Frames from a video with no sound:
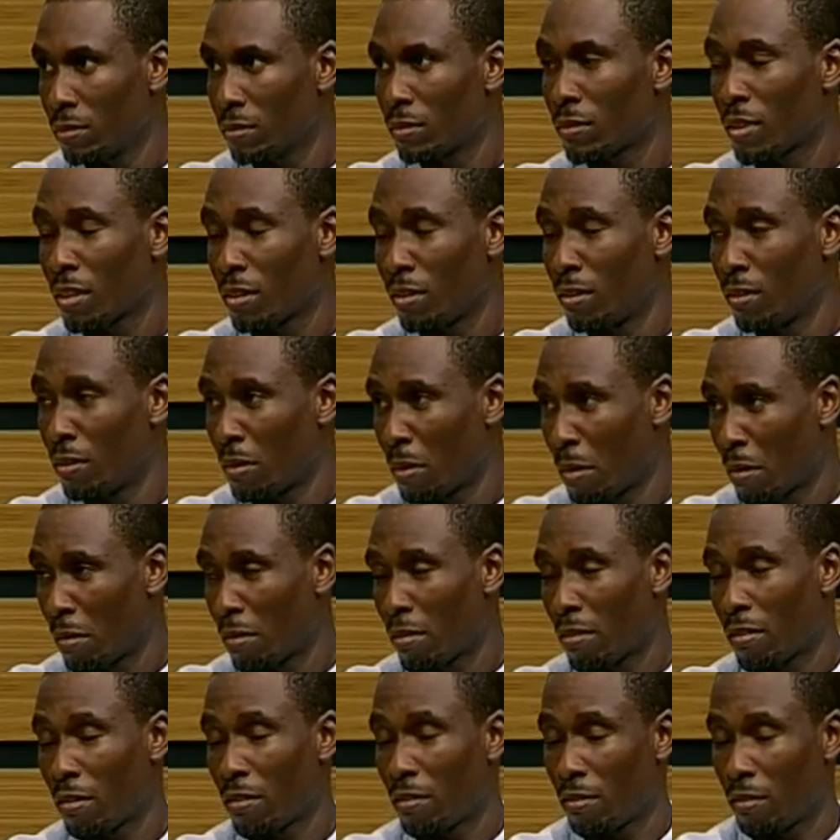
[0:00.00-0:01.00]
You know, thank you for
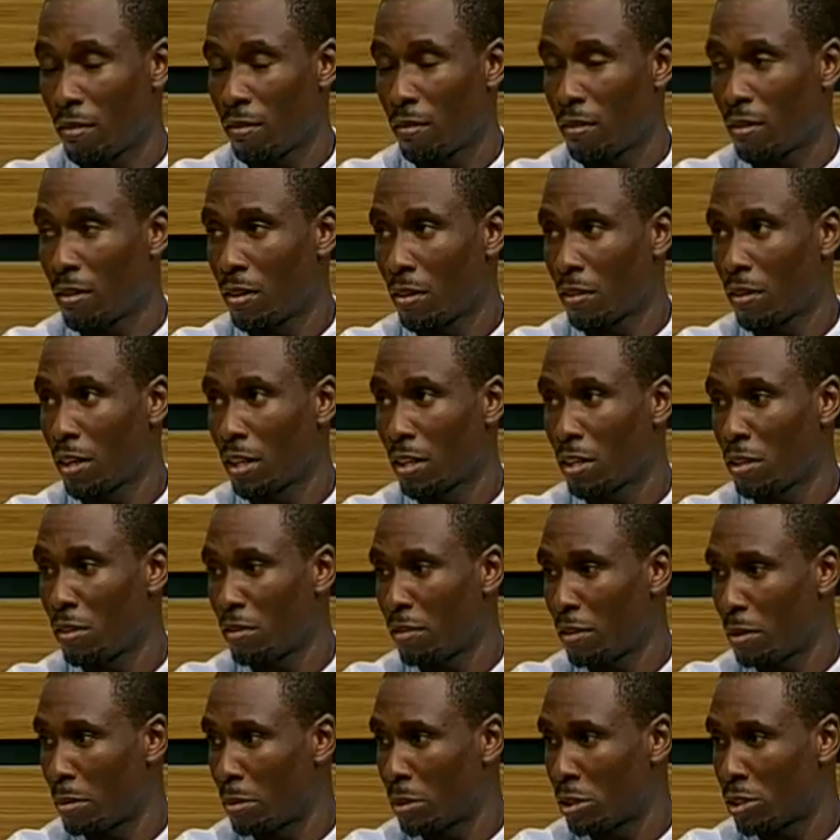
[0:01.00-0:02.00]
joining us this morning. Thank you.
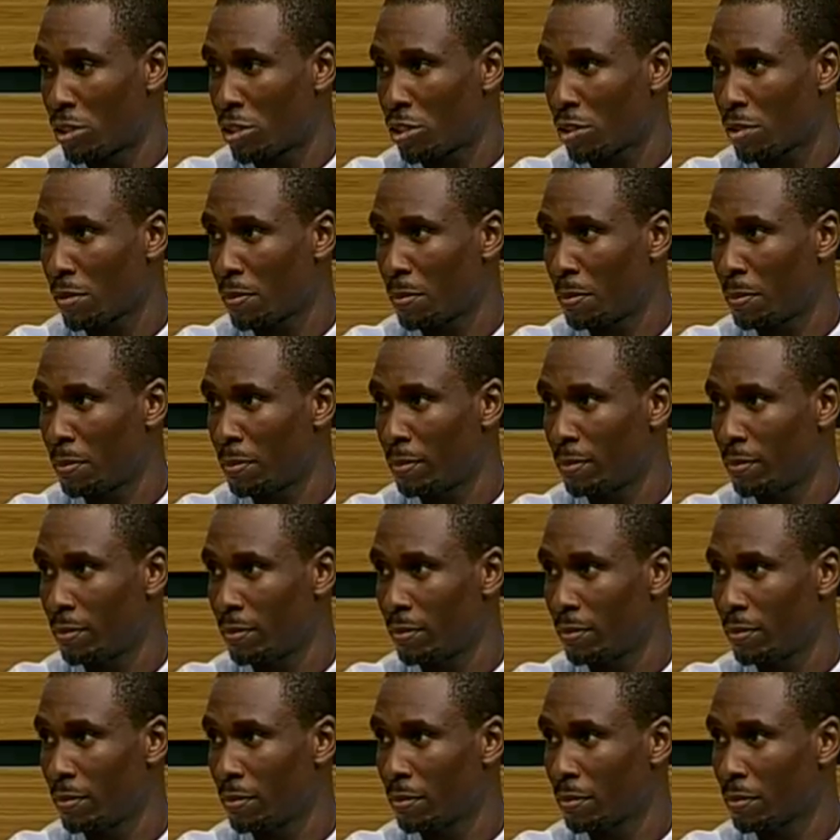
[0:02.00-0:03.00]
So, the much. first thing I want to
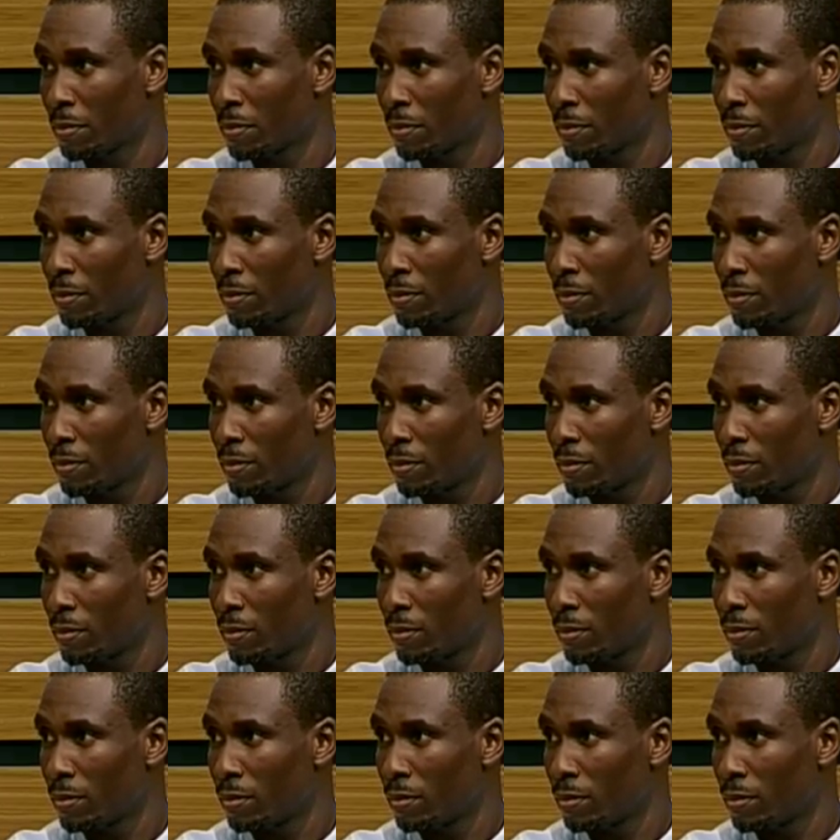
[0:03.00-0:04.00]
ask is
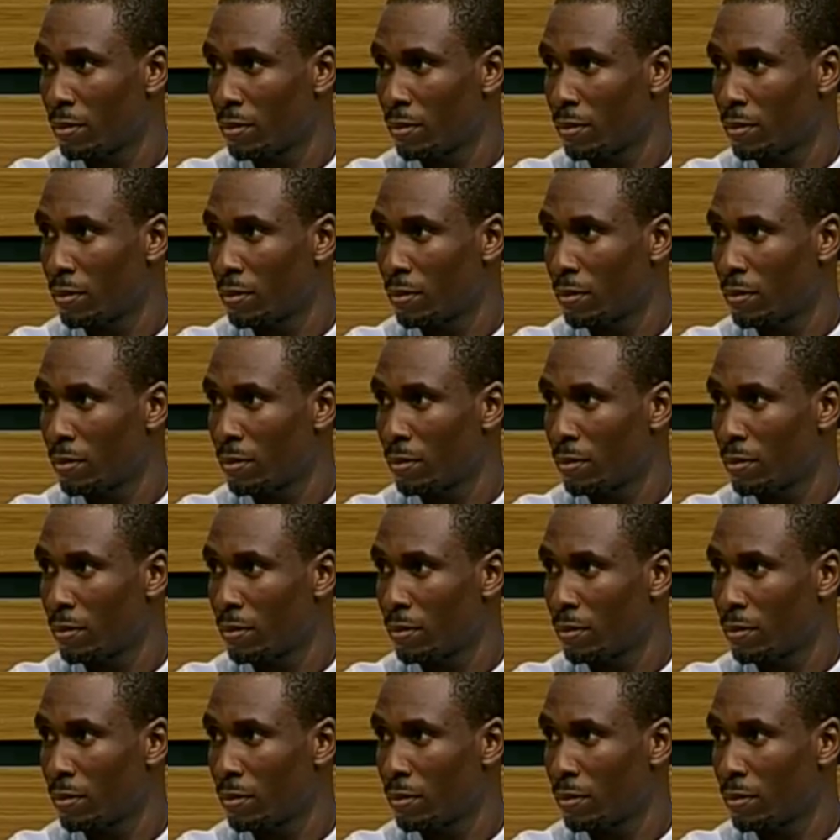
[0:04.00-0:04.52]
why